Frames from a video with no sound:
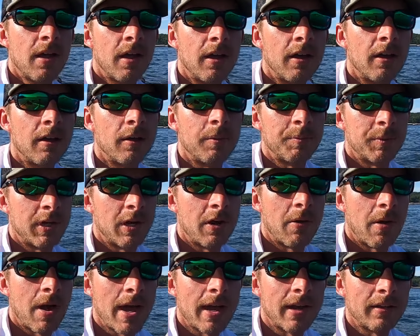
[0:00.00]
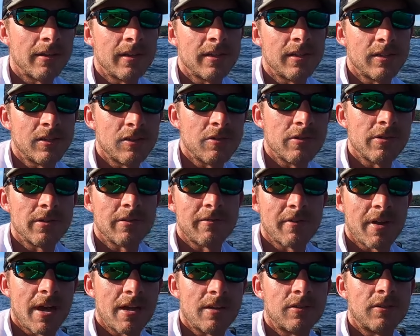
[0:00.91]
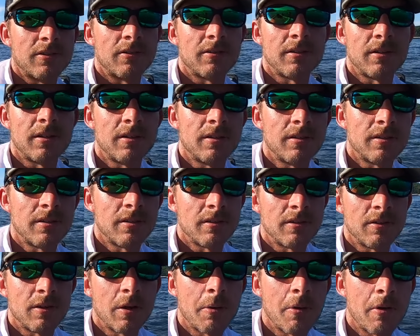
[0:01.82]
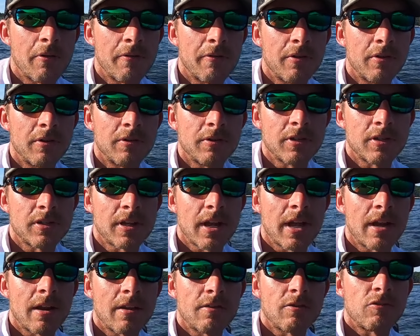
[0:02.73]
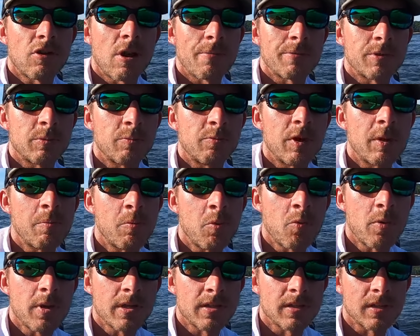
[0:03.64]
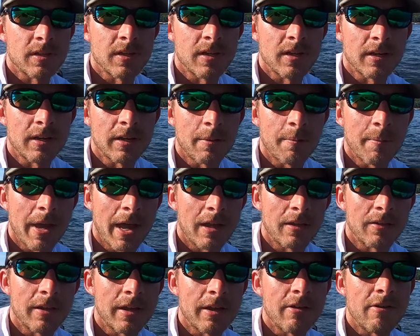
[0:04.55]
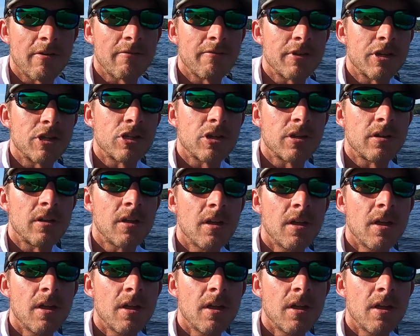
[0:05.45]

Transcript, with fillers: Um, you know, idling is usually faster to, to go over and just kind of drop some waypoints and then come back later and fish it.